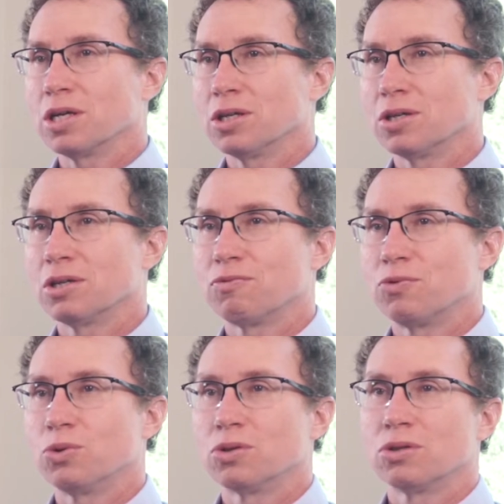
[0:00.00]
here
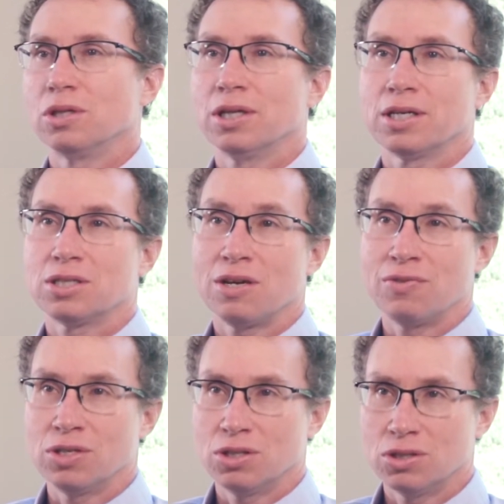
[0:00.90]
for the last
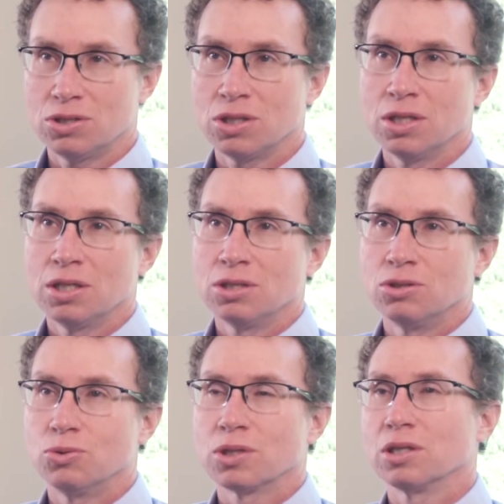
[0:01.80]
7 years,
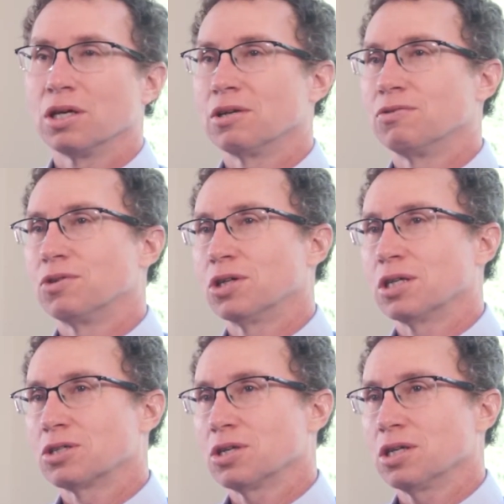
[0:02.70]
doing a lot of very
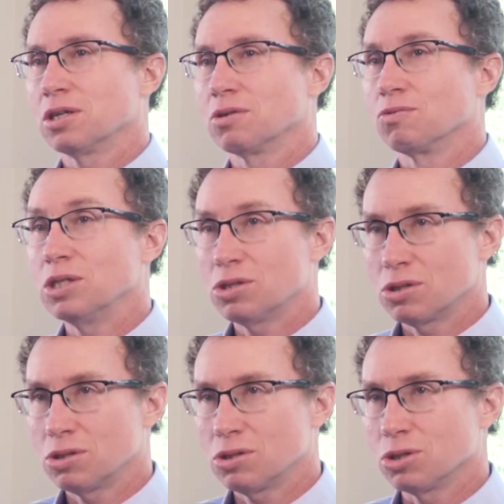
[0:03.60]
exciting
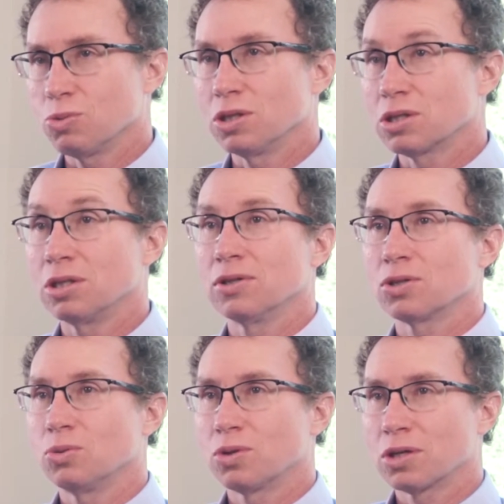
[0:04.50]
research as well as
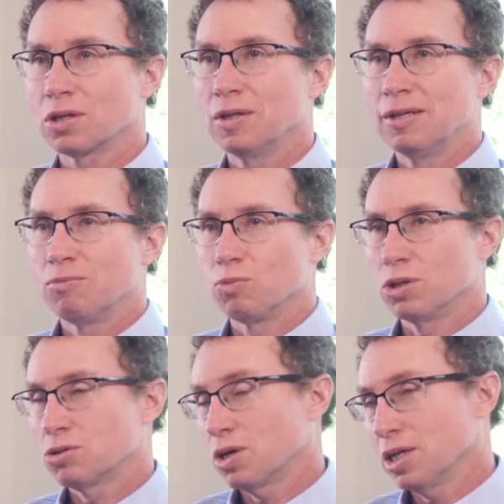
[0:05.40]
clinical work
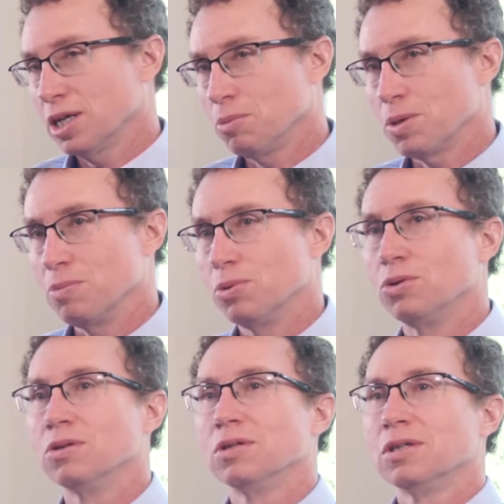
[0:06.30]
with trying to help
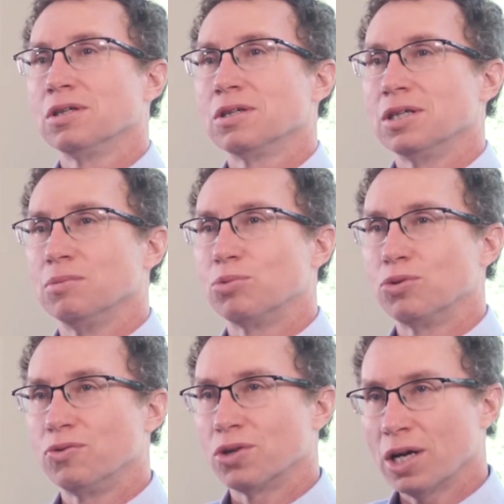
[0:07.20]
people
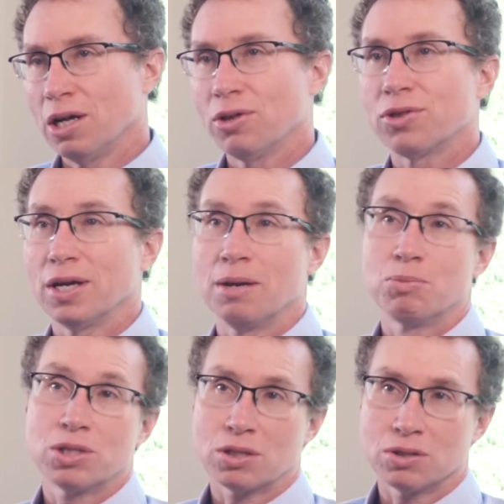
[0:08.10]
improve their health and
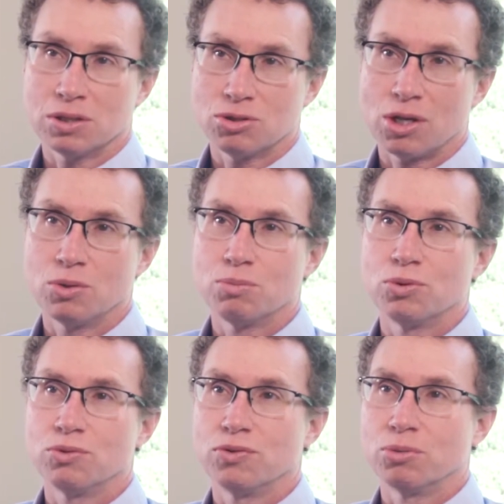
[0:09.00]
particularly try to
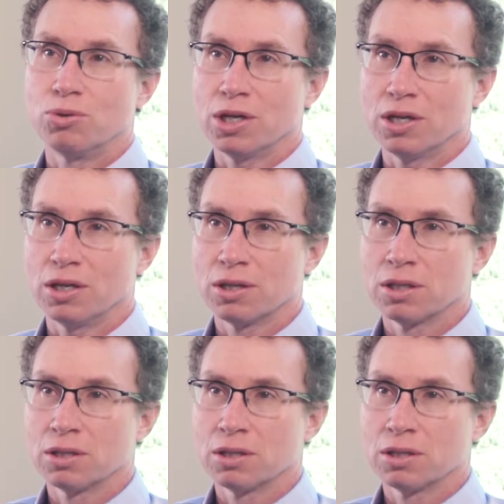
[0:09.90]
improve their brain health.